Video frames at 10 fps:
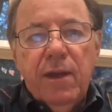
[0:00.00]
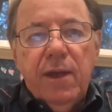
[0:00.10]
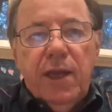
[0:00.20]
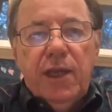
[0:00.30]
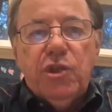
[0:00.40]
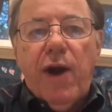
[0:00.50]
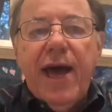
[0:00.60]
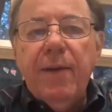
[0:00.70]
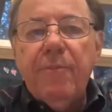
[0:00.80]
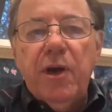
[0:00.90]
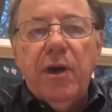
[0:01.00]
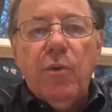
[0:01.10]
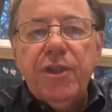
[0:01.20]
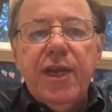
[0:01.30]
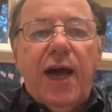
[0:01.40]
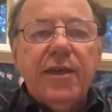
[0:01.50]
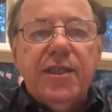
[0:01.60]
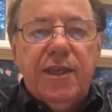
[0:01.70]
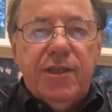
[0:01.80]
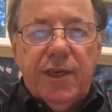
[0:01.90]
It's right up there with
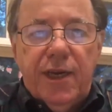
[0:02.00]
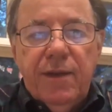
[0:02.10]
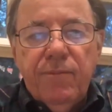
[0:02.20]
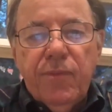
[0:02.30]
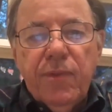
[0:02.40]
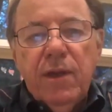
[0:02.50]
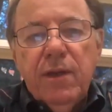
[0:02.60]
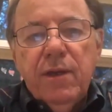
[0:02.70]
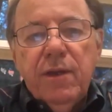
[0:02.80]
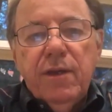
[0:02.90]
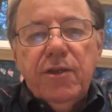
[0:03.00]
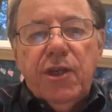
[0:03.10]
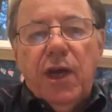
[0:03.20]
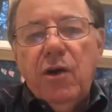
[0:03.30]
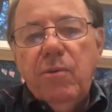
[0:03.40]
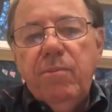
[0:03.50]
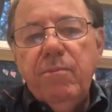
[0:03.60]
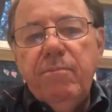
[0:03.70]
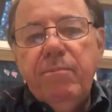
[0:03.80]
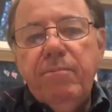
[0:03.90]
toxicity. So
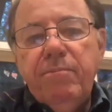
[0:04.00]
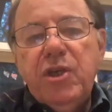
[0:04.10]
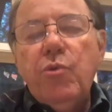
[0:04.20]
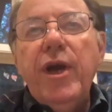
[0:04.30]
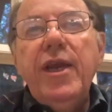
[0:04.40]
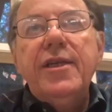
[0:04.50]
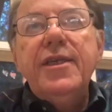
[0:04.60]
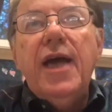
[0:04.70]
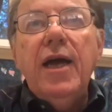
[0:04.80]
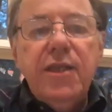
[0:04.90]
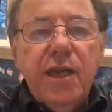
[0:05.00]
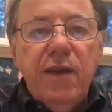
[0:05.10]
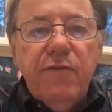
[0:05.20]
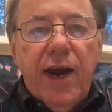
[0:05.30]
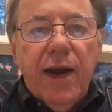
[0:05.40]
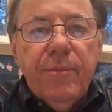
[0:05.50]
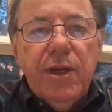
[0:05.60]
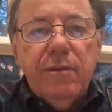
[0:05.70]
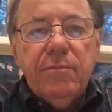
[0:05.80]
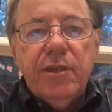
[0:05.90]
between a toxic
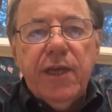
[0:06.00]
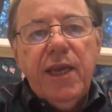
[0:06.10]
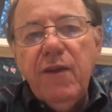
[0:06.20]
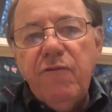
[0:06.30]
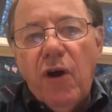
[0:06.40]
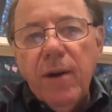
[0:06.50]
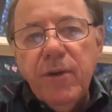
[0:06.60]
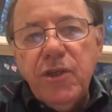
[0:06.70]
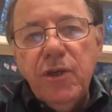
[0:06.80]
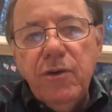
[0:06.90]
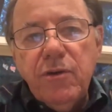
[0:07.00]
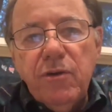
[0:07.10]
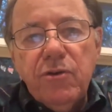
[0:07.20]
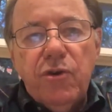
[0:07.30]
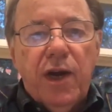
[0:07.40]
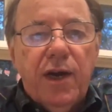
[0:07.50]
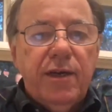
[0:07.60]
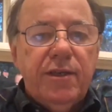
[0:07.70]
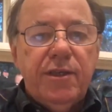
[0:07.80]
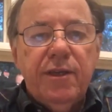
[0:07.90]
environment, taking pharmaceutical
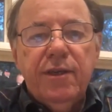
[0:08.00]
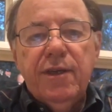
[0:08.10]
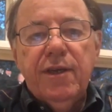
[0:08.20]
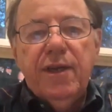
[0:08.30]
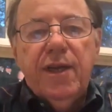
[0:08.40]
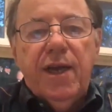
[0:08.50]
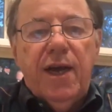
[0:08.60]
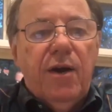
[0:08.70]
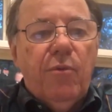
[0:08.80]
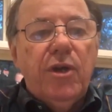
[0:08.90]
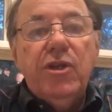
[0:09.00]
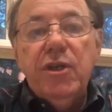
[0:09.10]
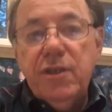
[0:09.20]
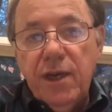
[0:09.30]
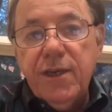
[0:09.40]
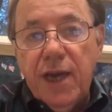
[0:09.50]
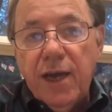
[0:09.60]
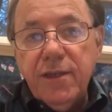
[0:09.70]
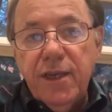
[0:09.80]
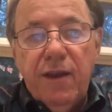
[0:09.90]
drugs, which is a
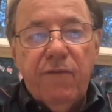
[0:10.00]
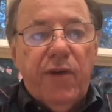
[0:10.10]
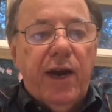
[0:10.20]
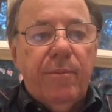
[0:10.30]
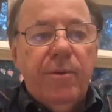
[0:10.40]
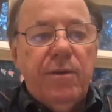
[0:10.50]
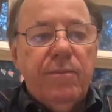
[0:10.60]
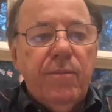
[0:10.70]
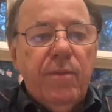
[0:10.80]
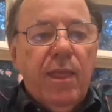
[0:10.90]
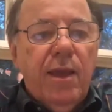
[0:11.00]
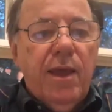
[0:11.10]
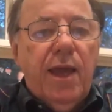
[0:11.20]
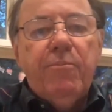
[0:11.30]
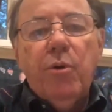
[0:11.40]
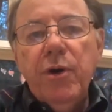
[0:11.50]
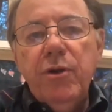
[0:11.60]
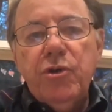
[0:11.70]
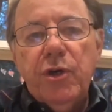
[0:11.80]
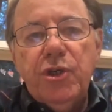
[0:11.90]
toxic environment, and poor
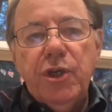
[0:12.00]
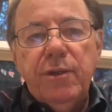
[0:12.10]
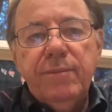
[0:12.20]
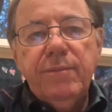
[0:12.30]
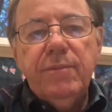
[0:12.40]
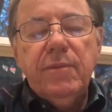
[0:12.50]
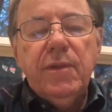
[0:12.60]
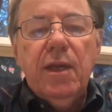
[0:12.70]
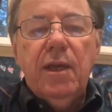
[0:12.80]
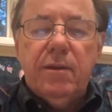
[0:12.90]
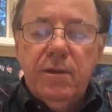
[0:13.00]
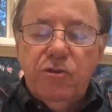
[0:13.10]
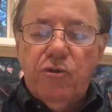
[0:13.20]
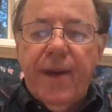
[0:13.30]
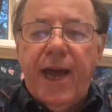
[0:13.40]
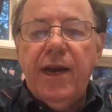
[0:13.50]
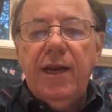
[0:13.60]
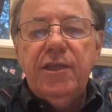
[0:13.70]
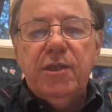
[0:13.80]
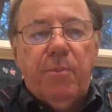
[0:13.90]
nutrition, it
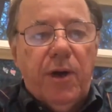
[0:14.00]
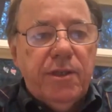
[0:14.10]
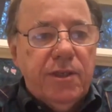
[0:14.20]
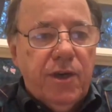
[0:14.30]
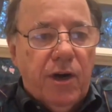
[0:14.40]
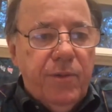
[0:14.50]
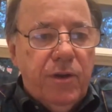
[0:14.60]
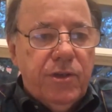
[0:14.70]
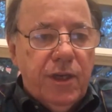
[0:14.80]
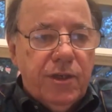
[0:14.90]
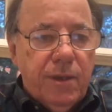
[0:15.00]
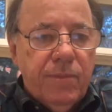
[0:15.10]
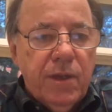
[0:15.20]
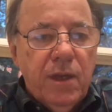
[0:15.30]
dramatically suppresses our immune system.